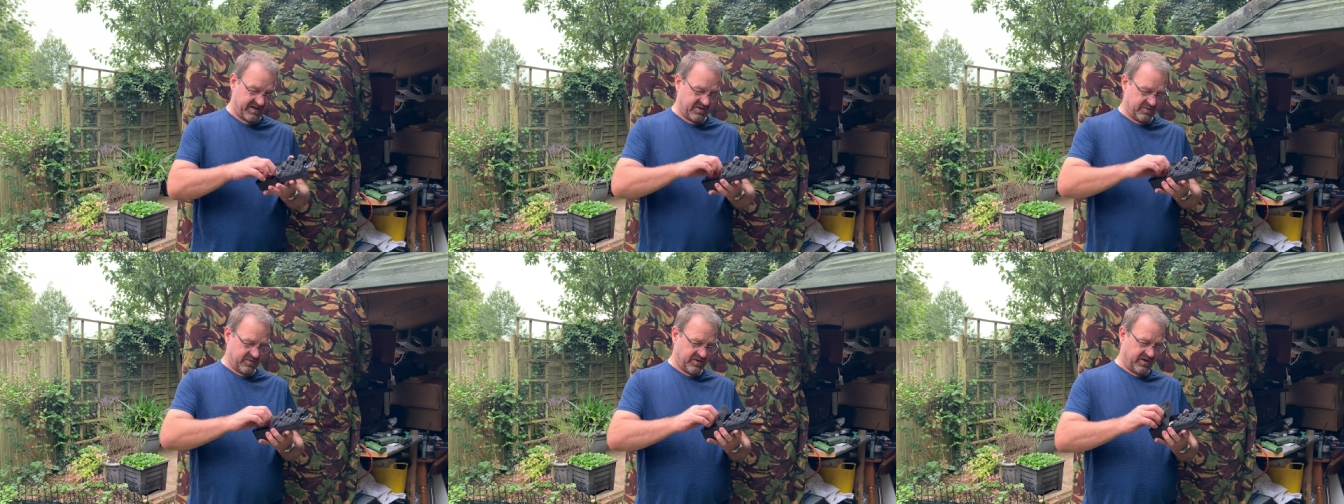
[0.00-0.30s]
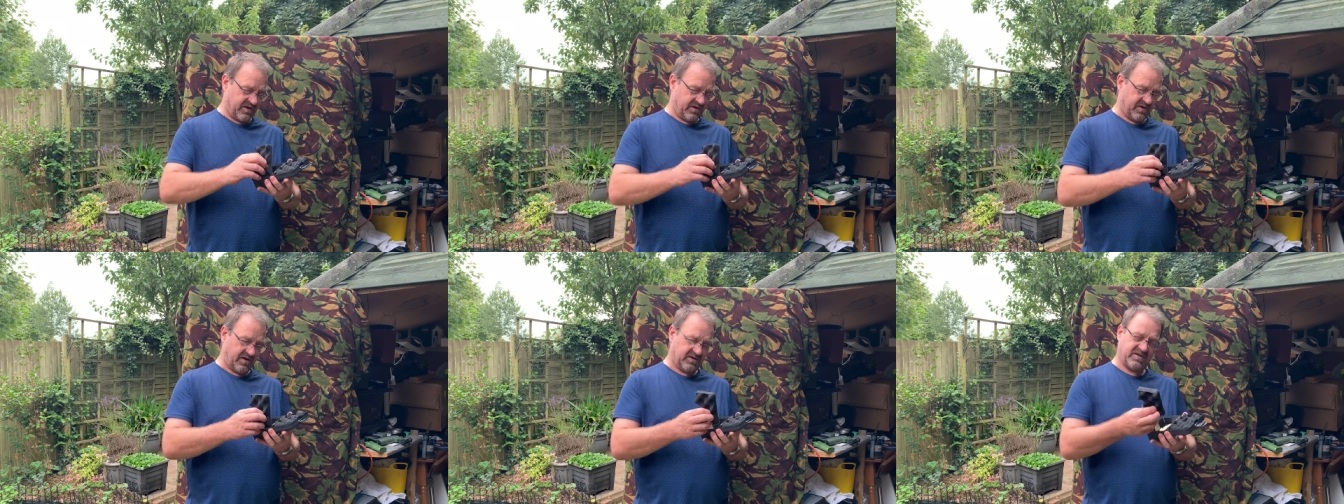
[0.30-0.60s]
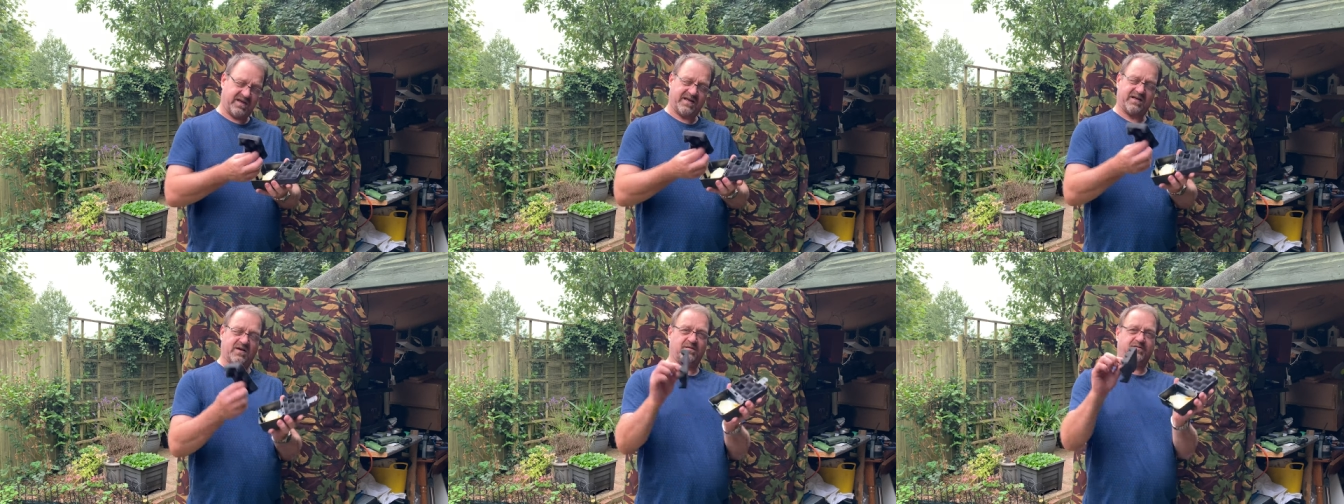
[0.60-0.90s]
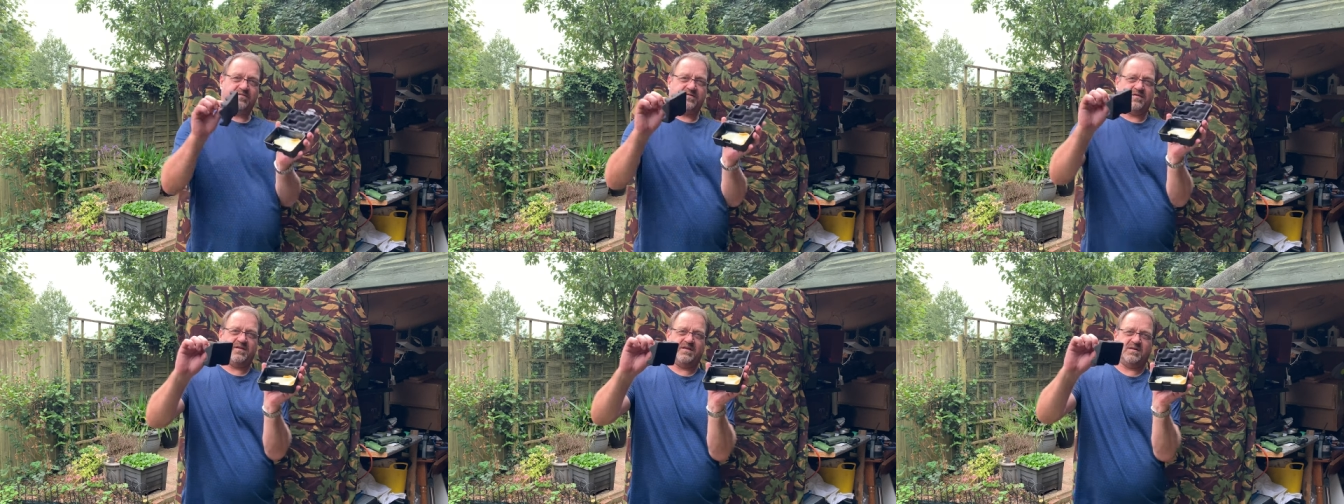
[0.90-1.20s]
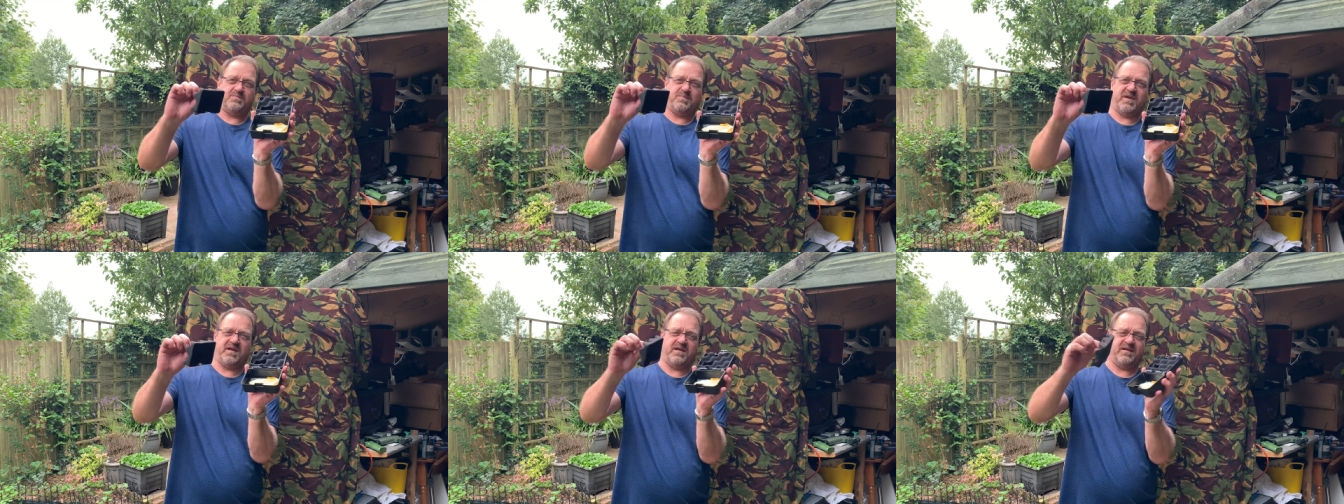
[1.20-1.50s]
So I'll take off
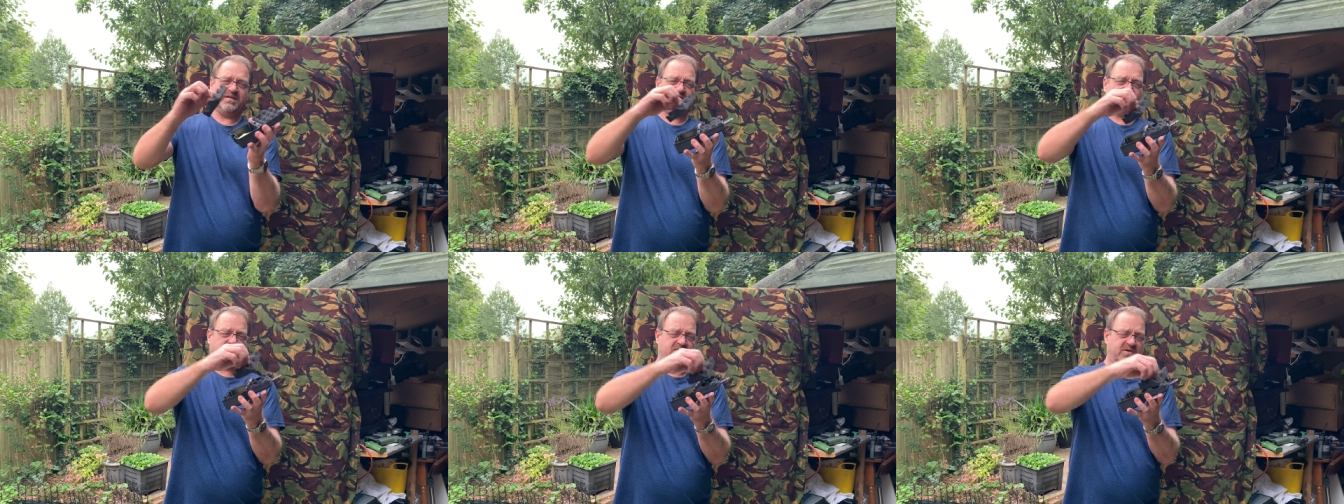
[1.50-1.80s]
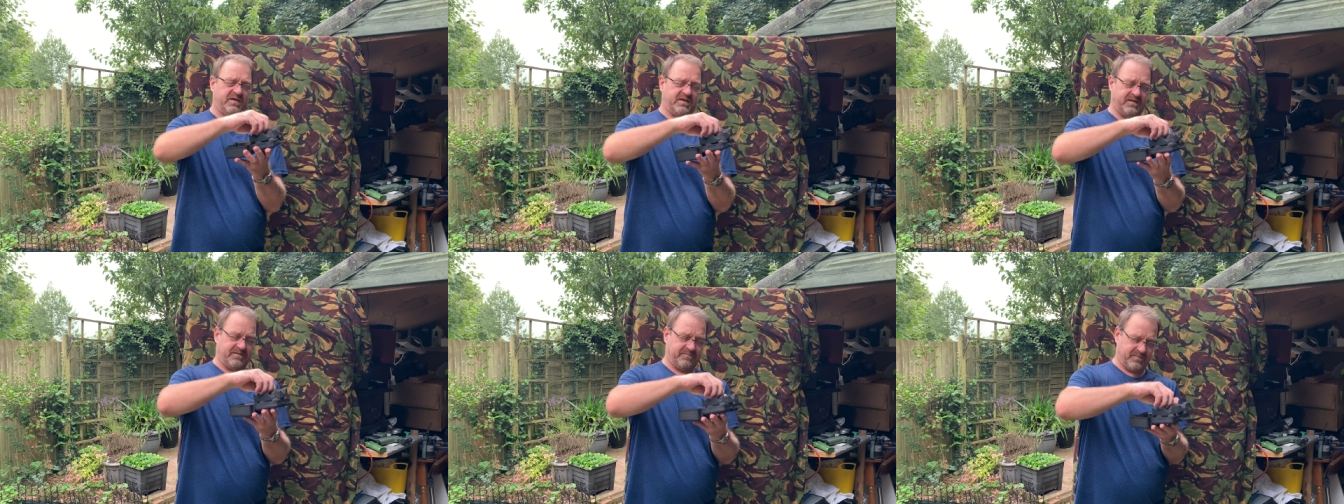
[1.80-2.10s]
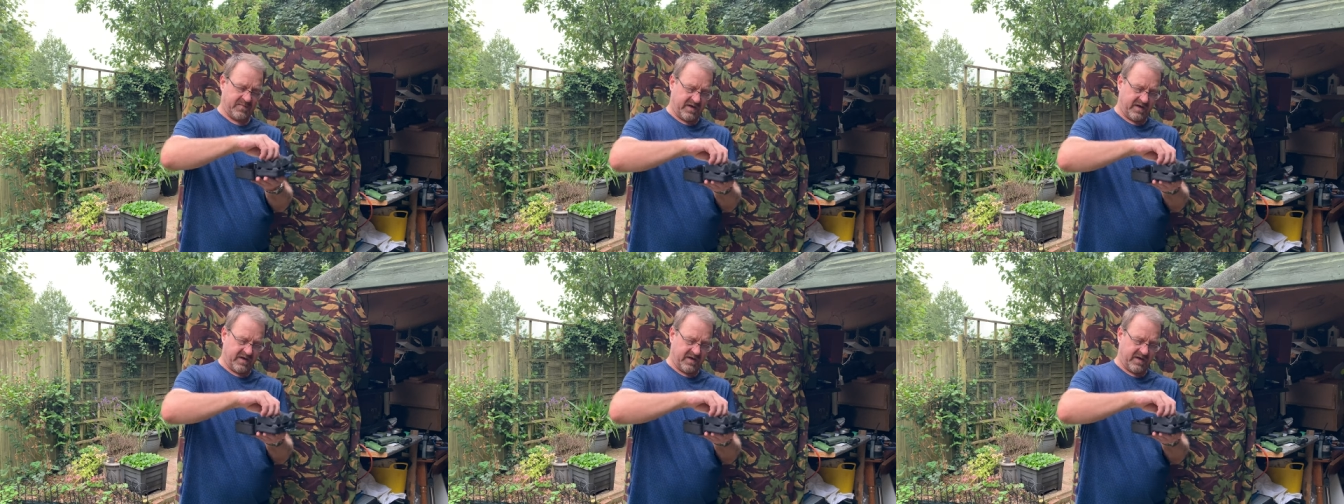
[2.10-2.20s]
this bit inside,